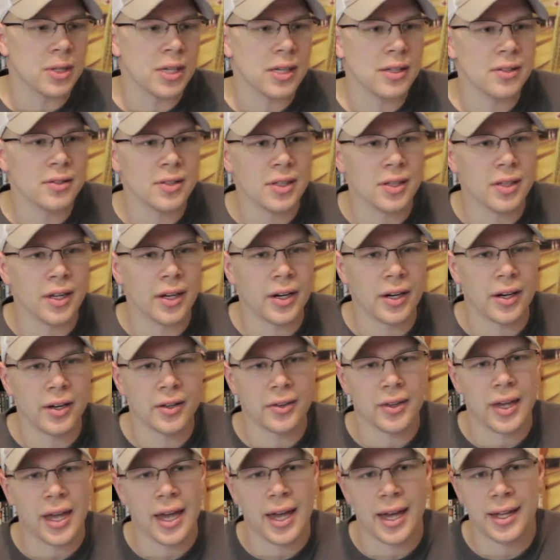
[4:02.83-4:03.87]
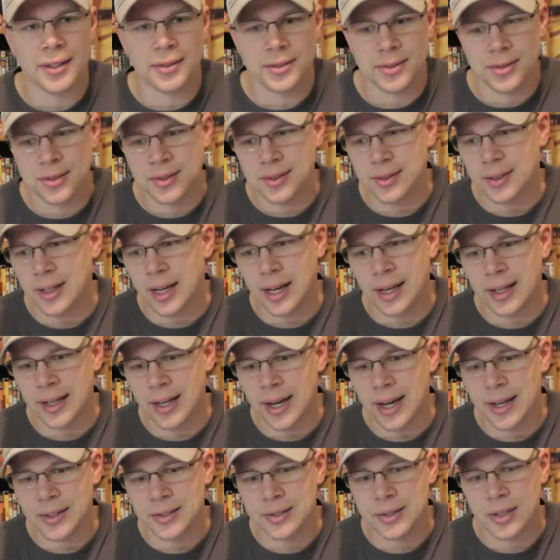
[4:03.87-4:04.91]
things in there that I
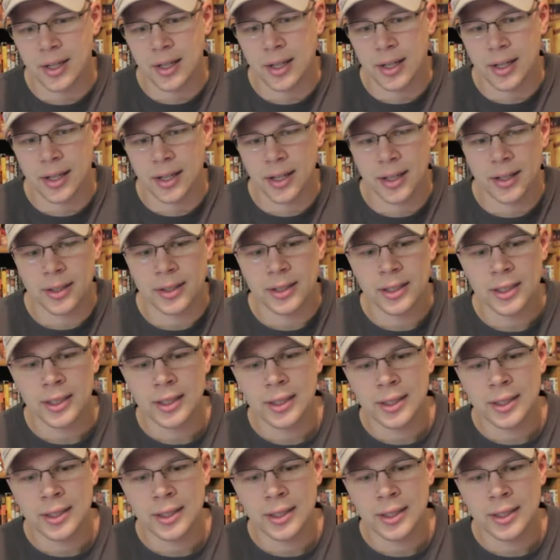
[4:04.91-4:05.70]
guess are